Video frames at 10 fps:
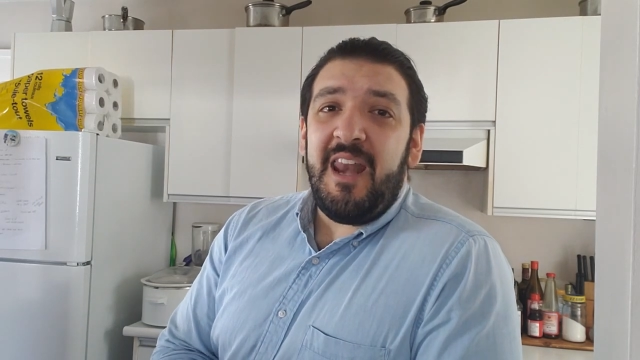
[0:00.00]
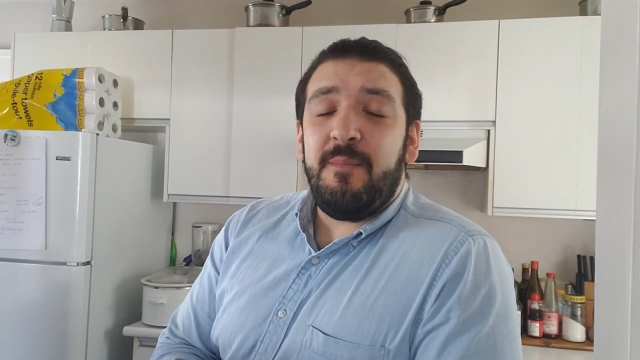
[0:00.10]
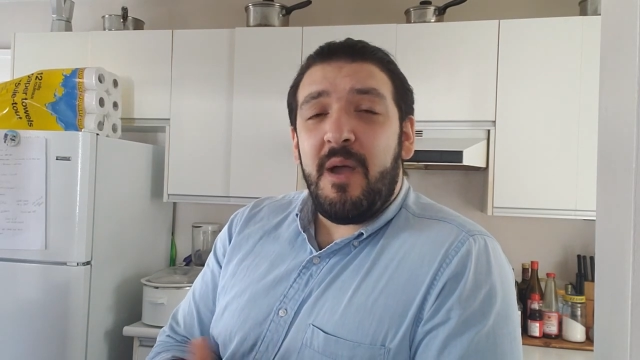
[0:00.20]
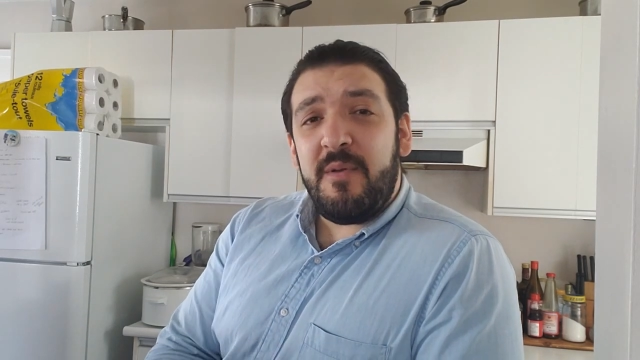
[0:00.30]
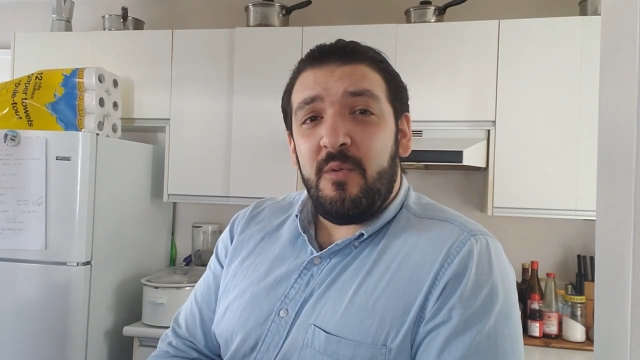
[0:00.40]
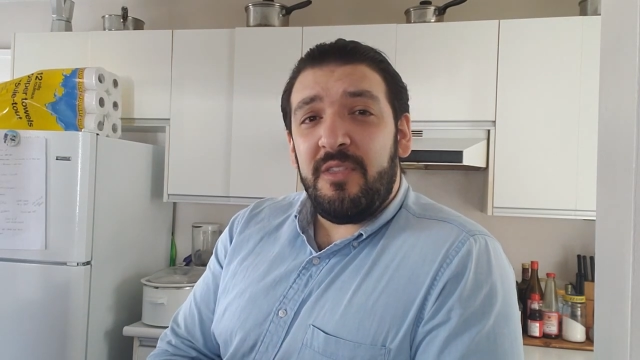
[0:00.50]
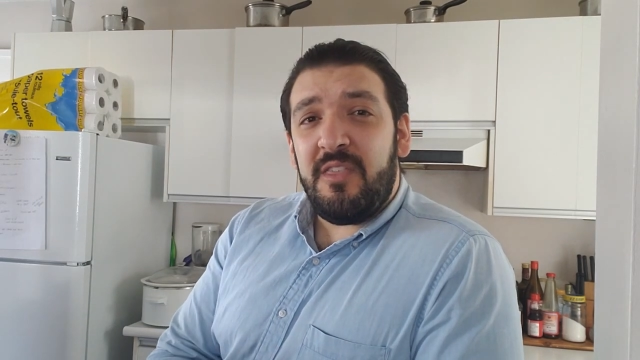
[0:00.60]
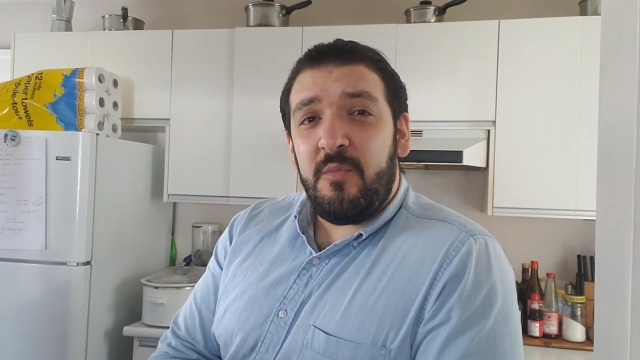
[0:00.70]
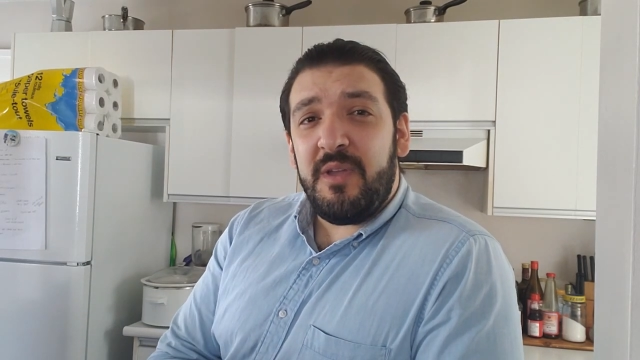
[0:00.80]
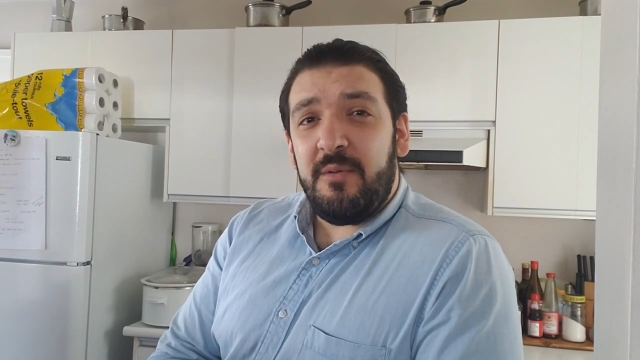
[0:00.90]
And it might be one
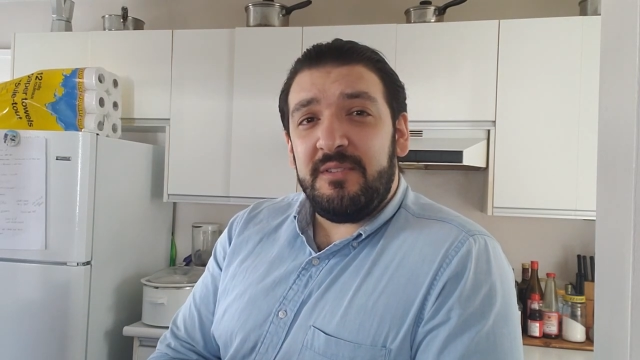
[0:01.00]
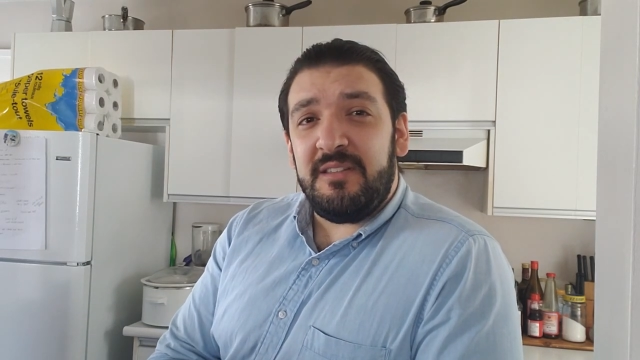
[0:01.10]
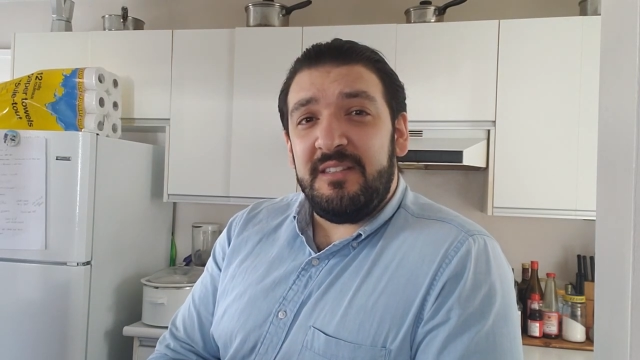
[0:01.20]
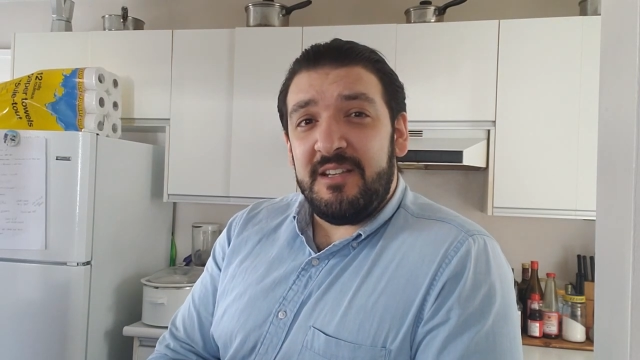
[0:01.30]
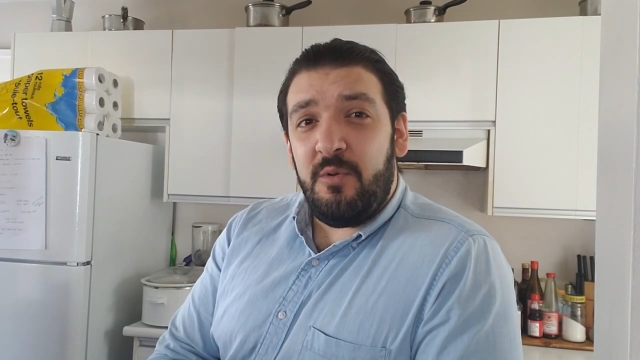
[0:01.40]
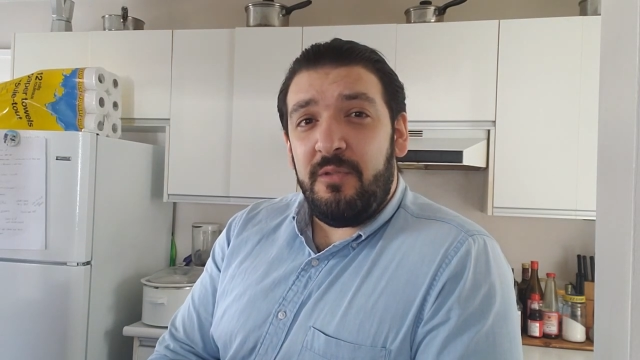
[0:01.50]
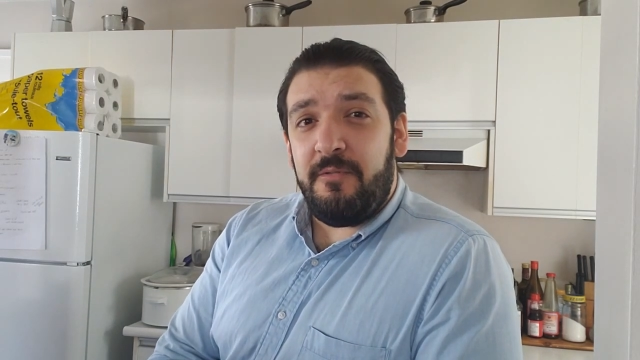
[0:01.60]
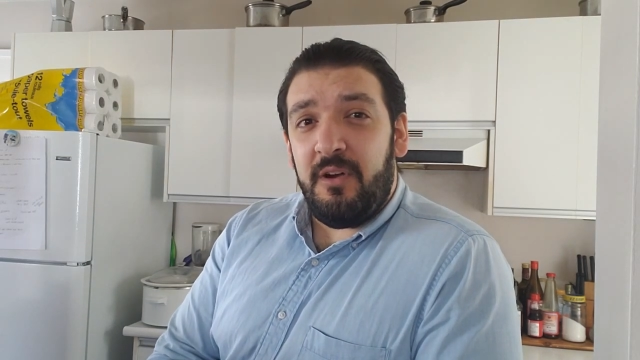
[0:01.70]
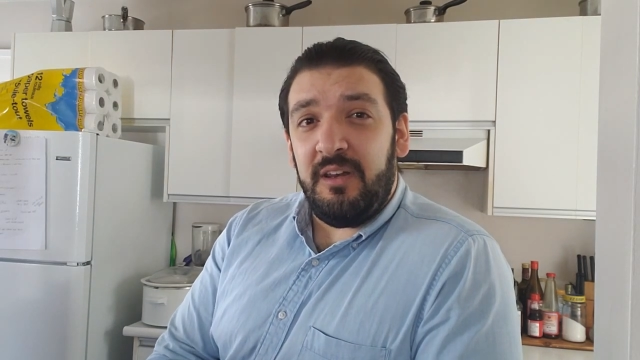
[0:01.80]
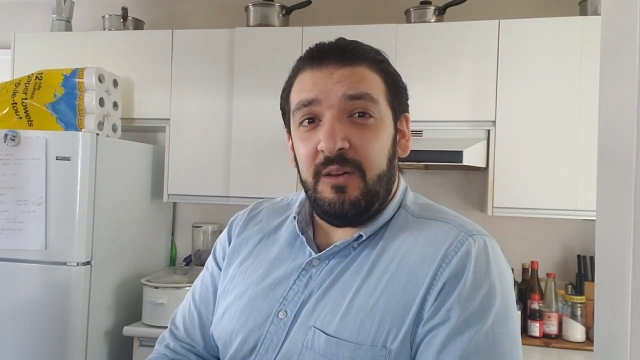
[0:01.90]
that they'll be able to deal
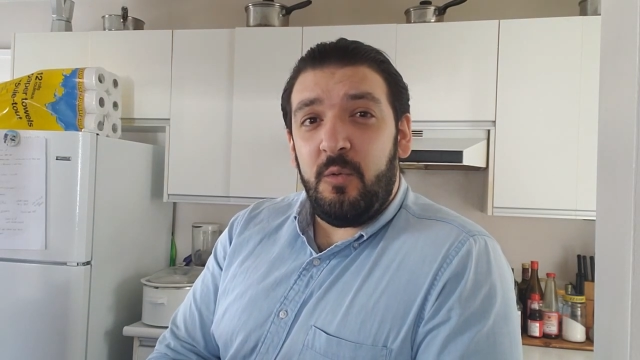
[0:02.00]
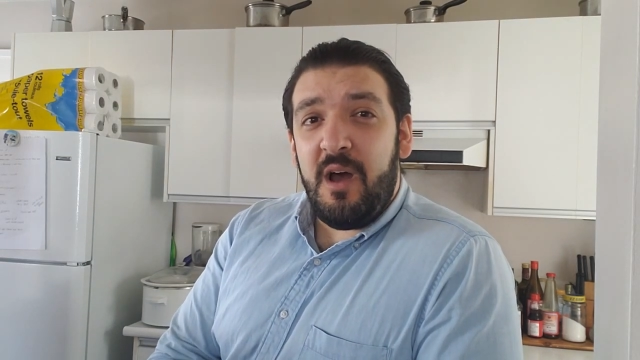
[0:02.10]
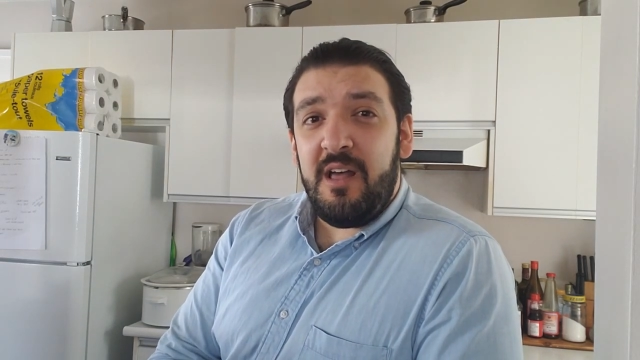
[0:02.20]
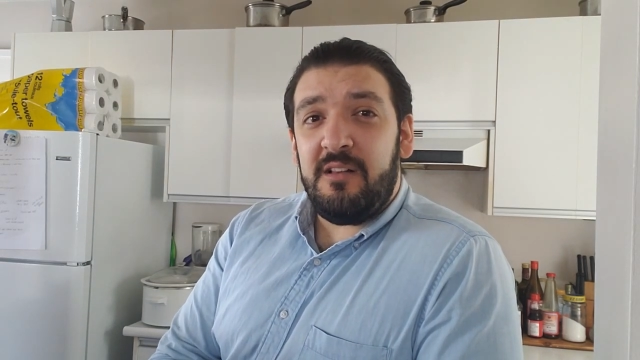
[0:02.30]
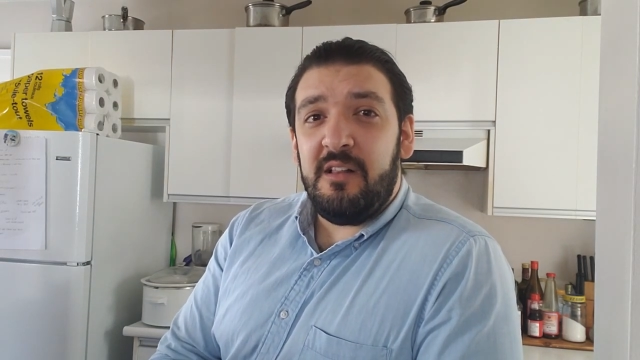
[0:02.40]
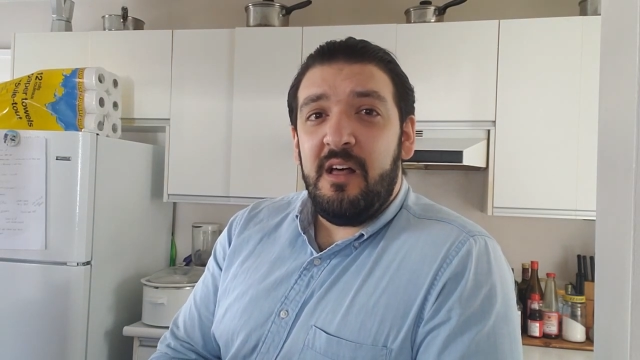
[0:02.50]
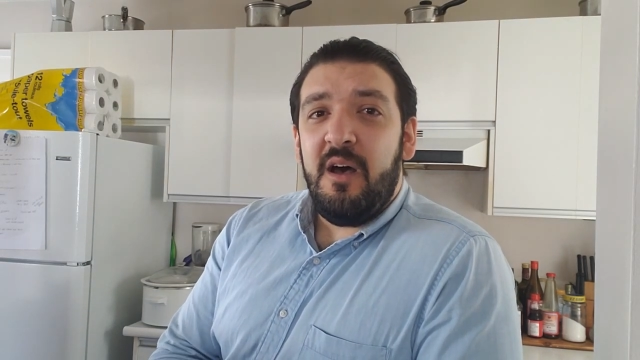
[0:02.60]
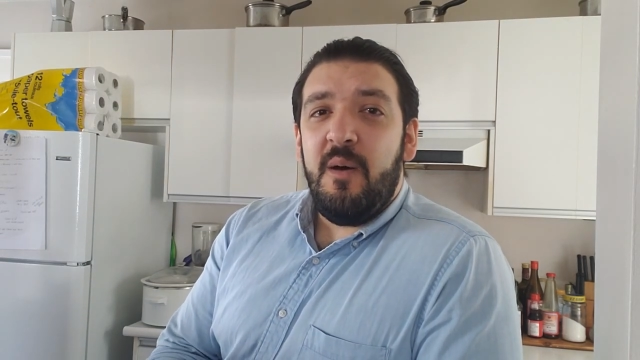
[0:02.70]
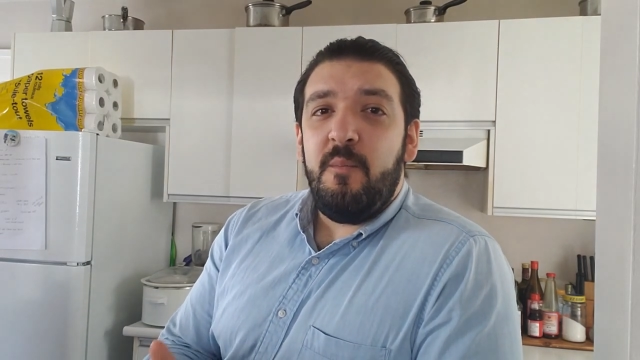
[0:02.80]
with for a little while,